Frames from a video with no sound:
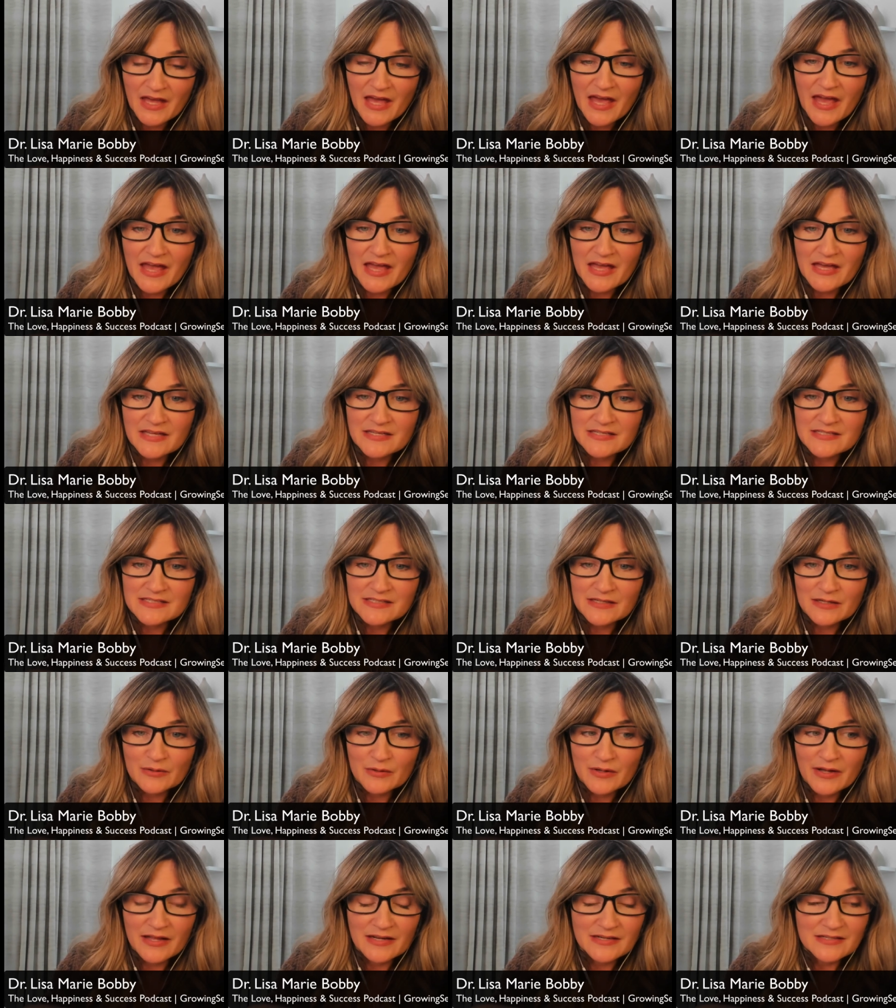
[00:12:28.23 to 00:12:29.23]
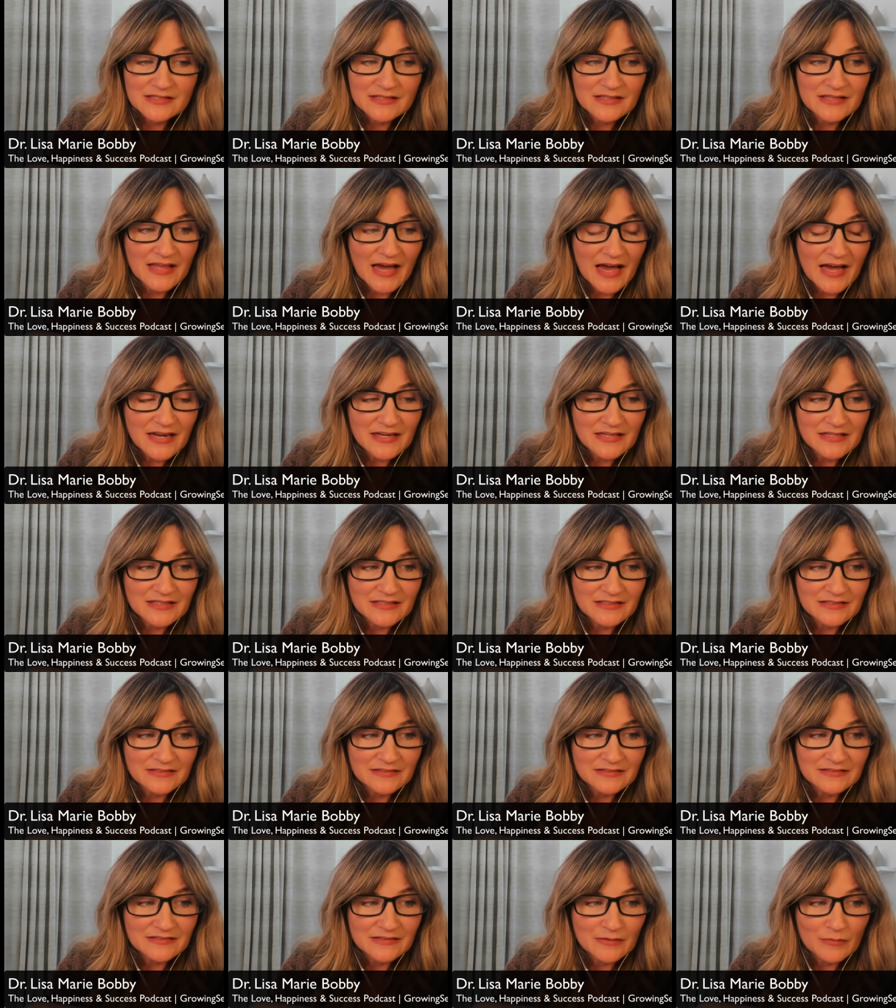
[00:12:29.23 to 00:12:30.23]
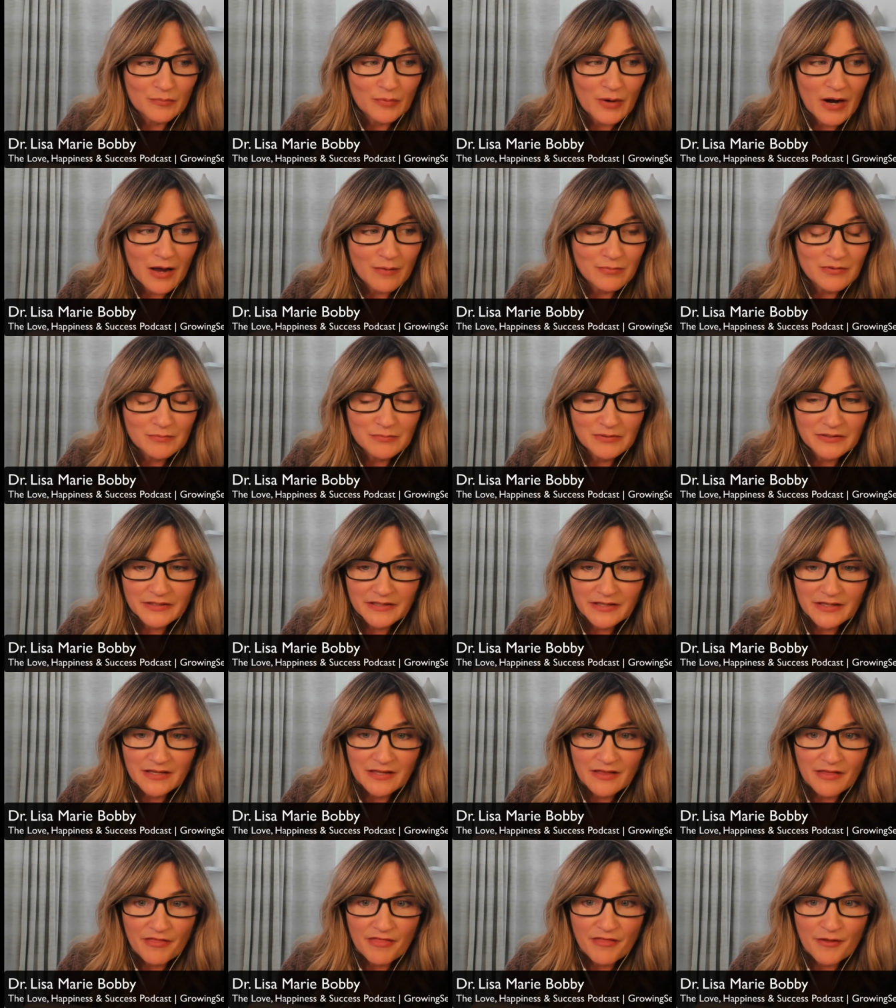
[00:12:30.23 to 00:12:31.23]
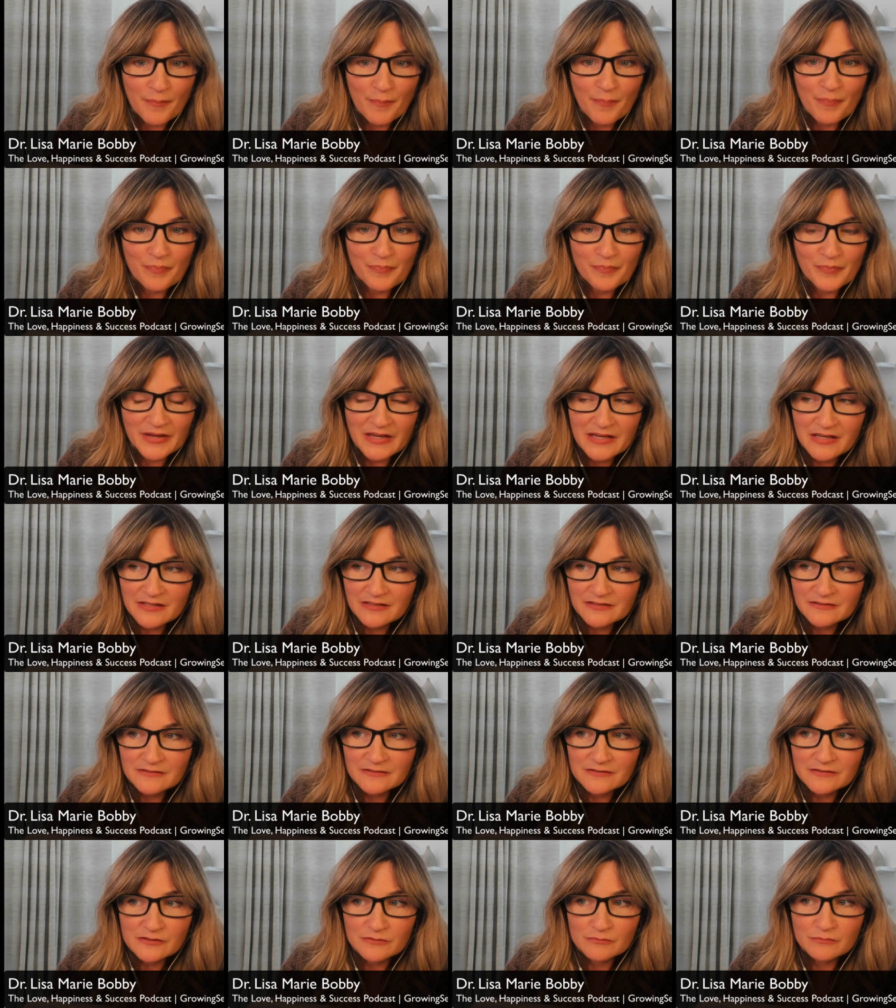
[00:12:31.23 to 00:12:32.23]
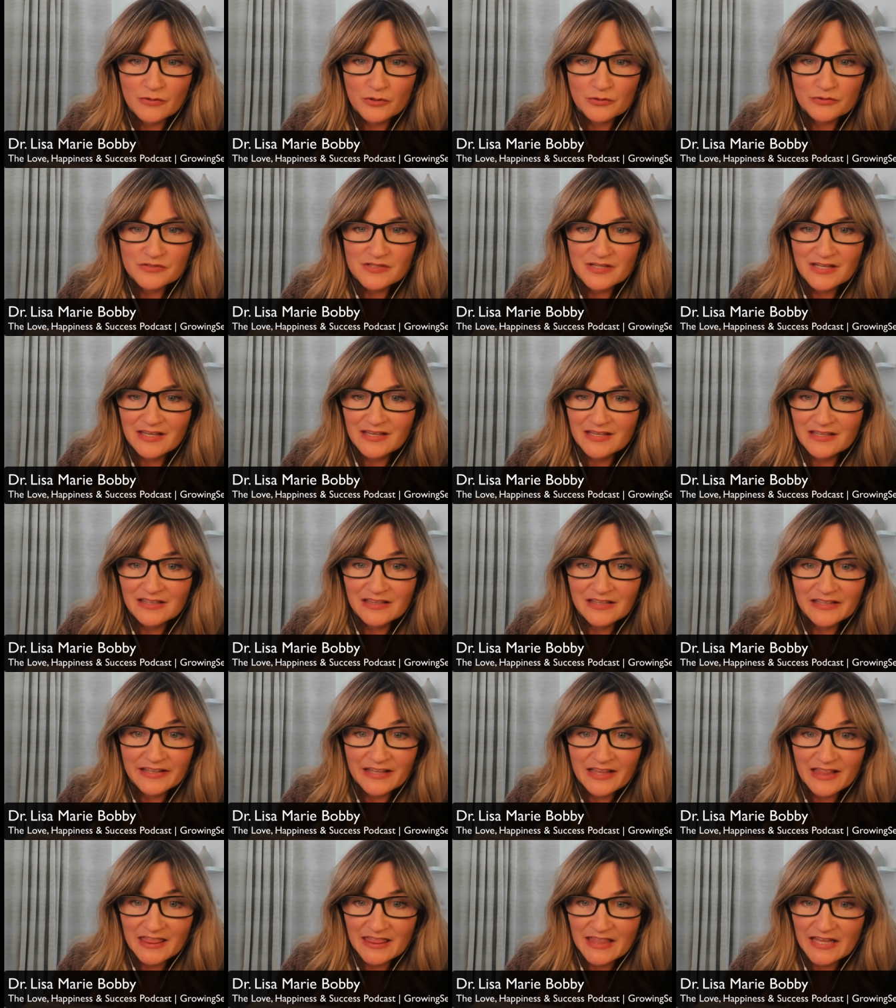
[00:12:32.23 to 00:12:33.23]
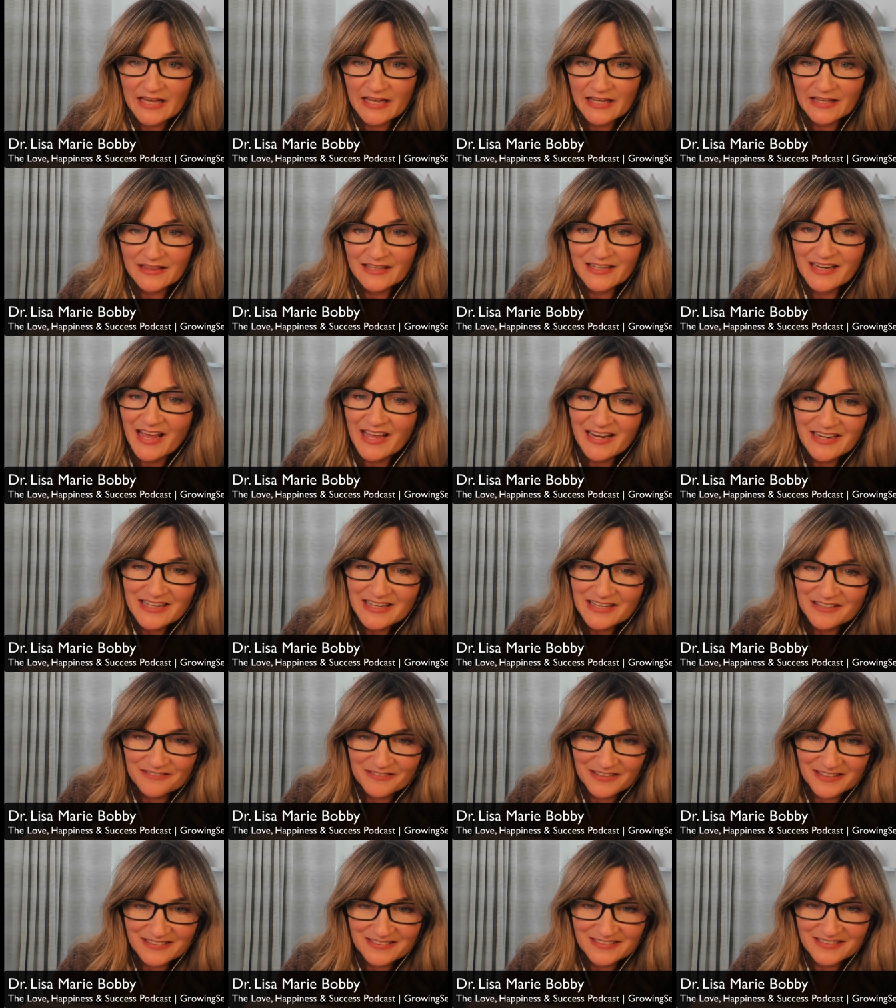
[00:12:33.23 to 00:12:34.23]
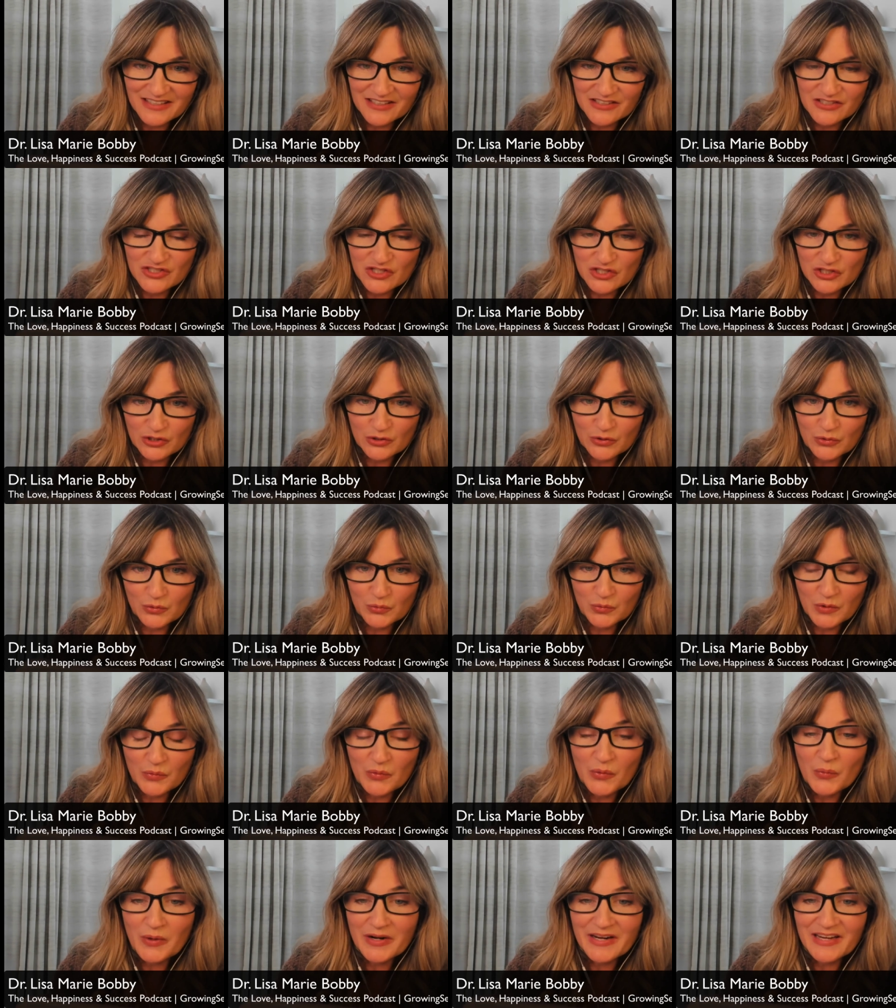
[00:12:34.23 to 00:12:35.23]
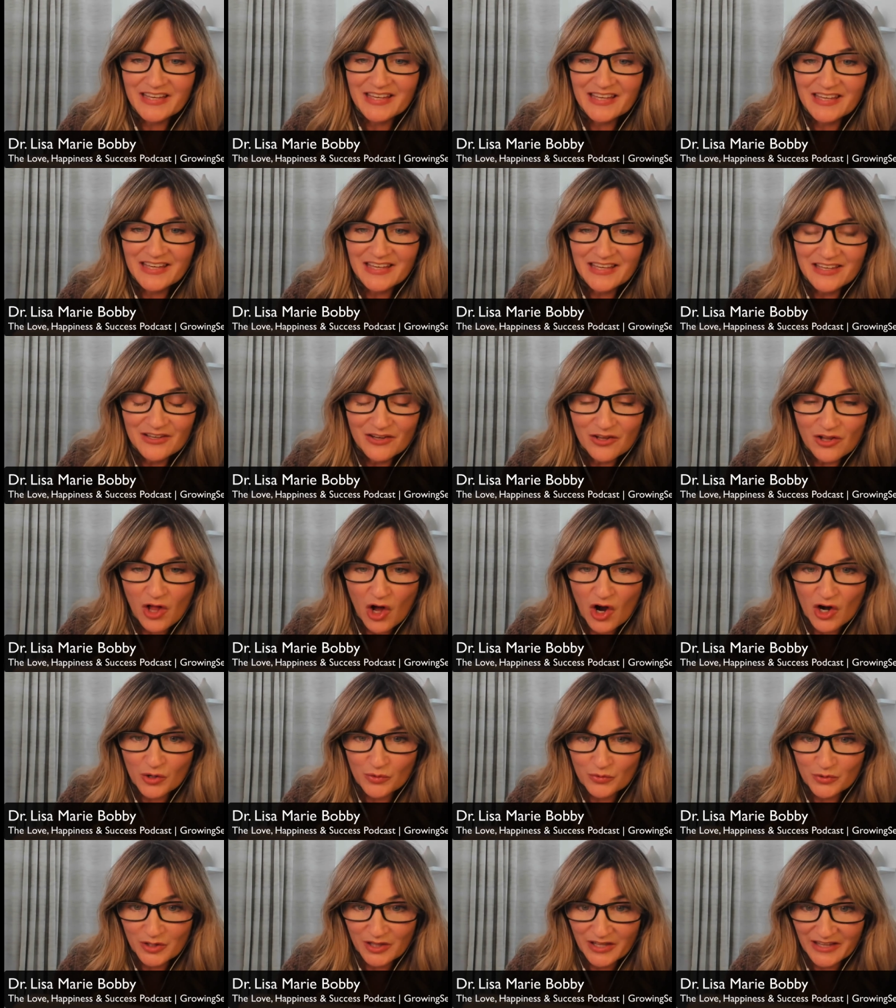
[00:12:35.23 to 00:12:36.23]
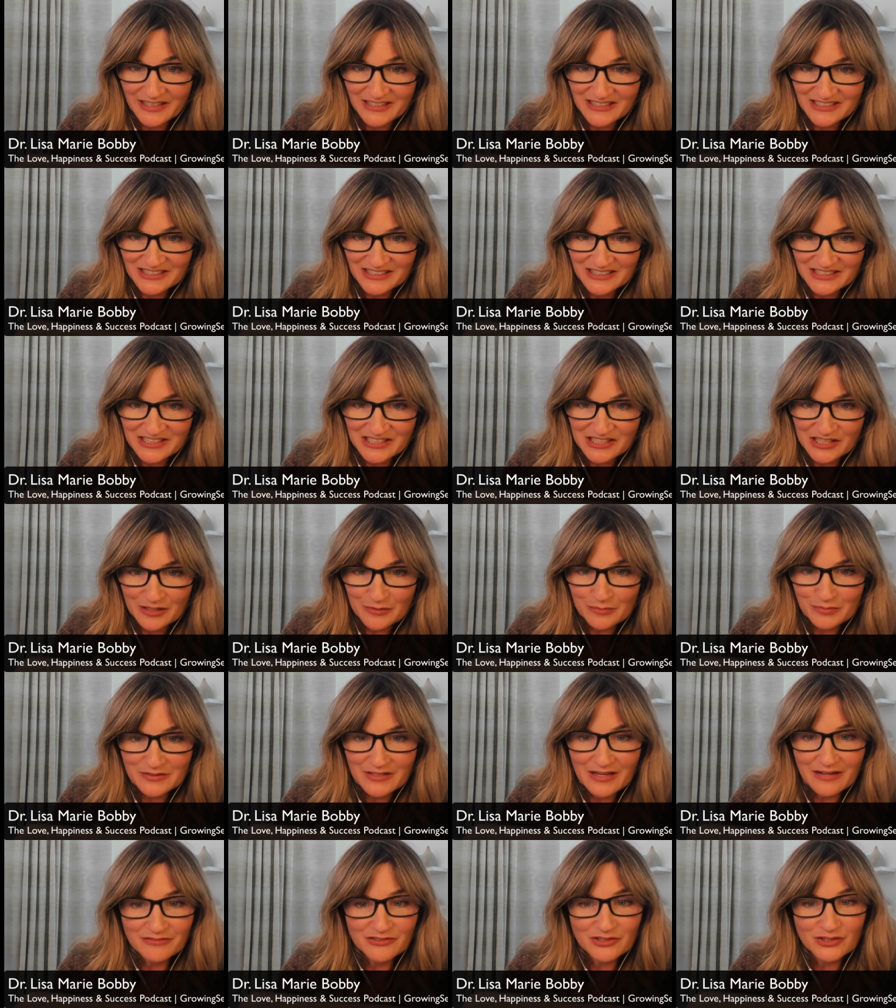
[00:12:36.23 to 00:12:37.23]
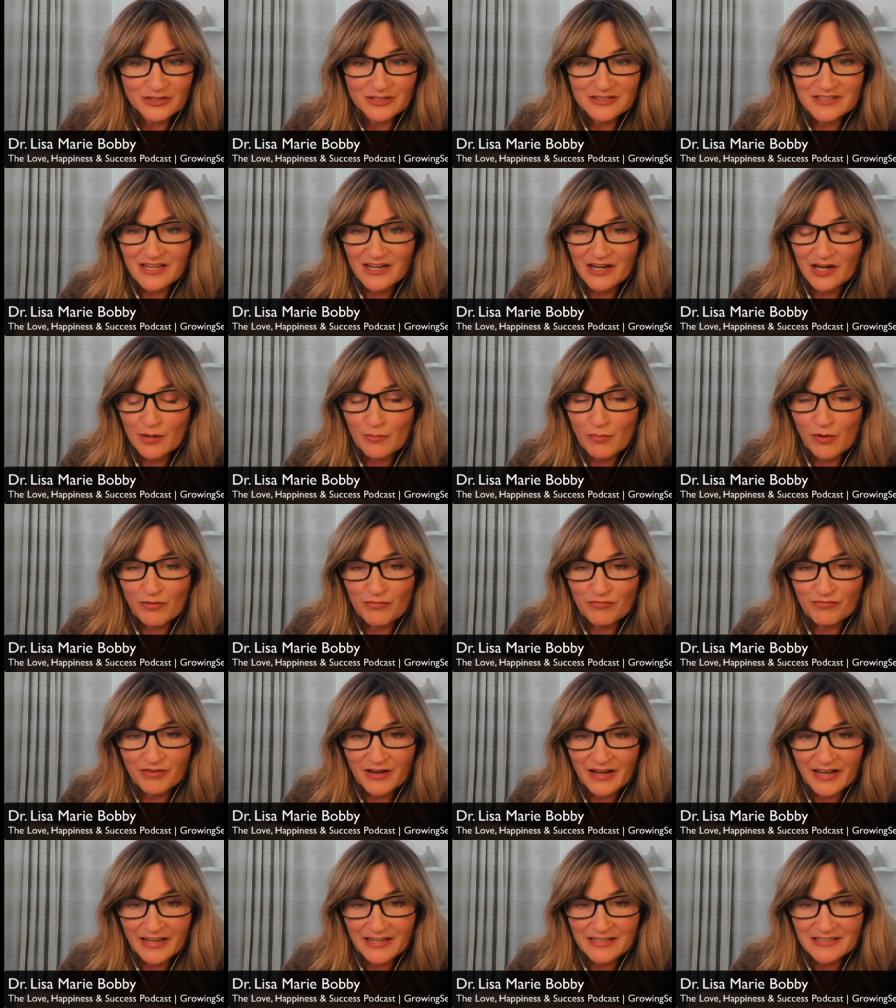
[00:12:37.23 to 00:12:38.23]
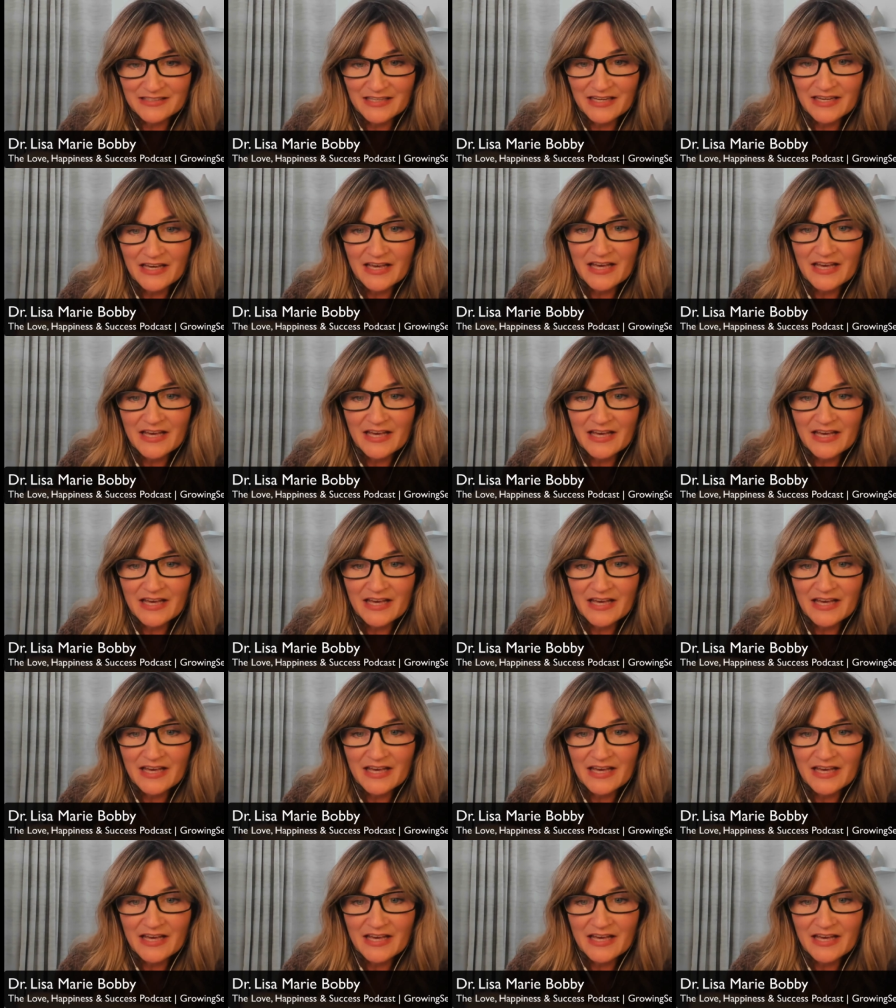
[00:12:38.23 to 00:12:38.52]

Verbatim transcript: And and that is probably the biggest, most healing thing that any of us can do when we want to heal our relationships after a terrible fight,